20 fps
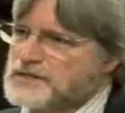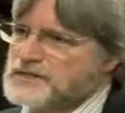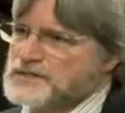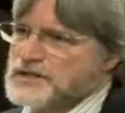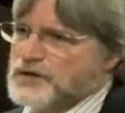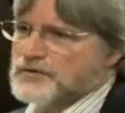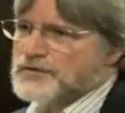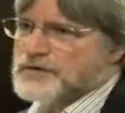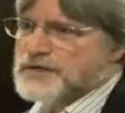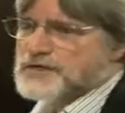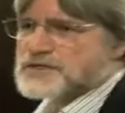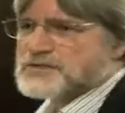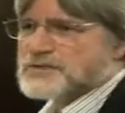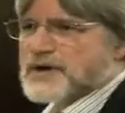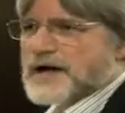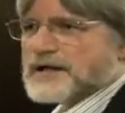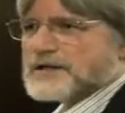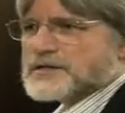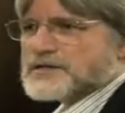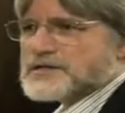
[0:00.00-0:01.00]
note that's
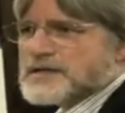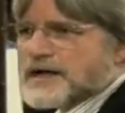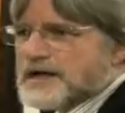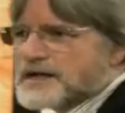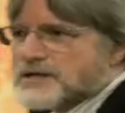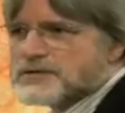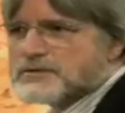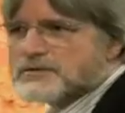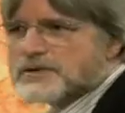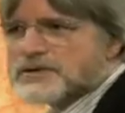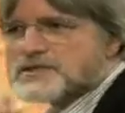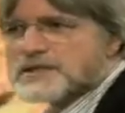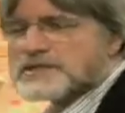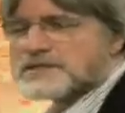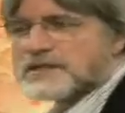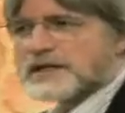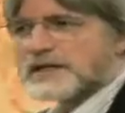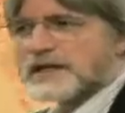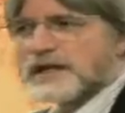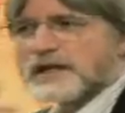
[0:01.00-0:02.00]
trying to say to us as
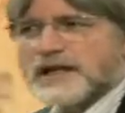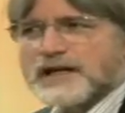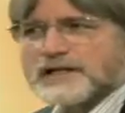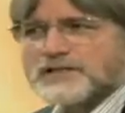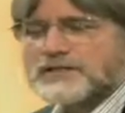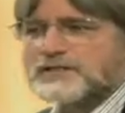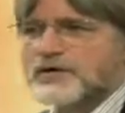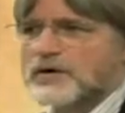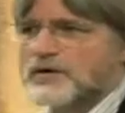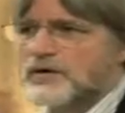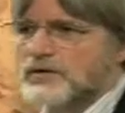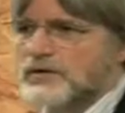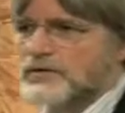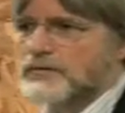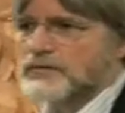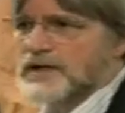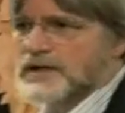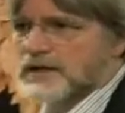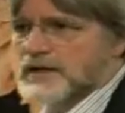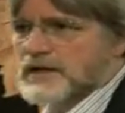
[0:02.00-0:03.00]
a collective whole
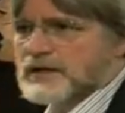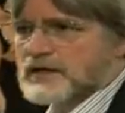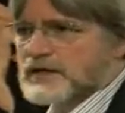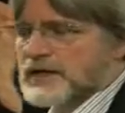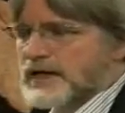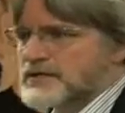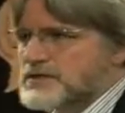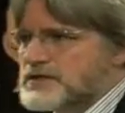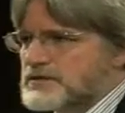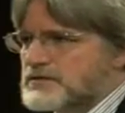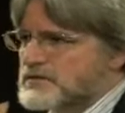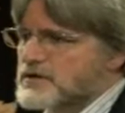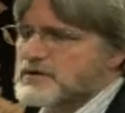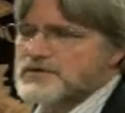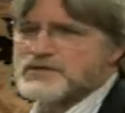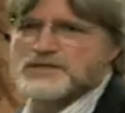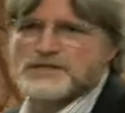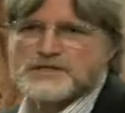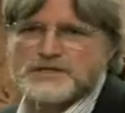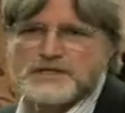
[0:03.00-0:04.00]
that
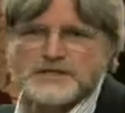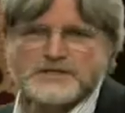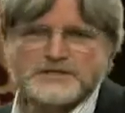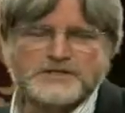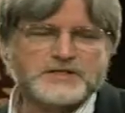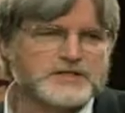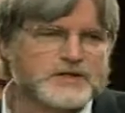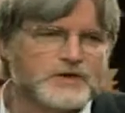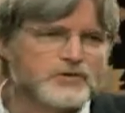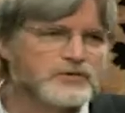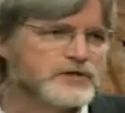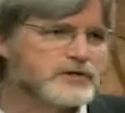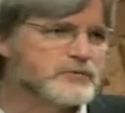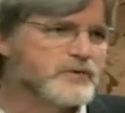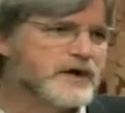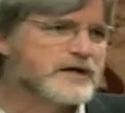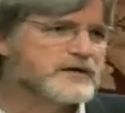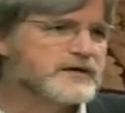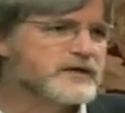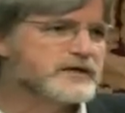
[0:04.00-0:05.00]
diversity is the only
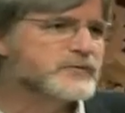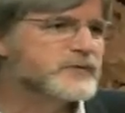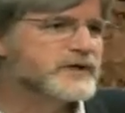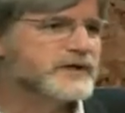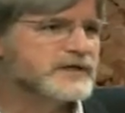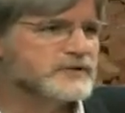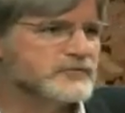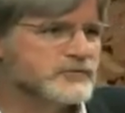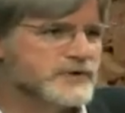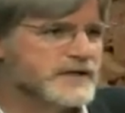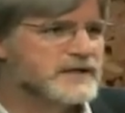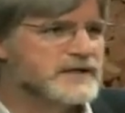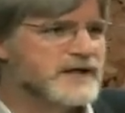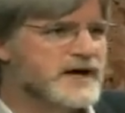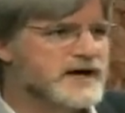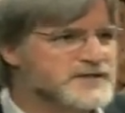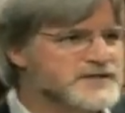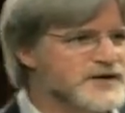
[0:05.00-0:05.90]
way that we can realize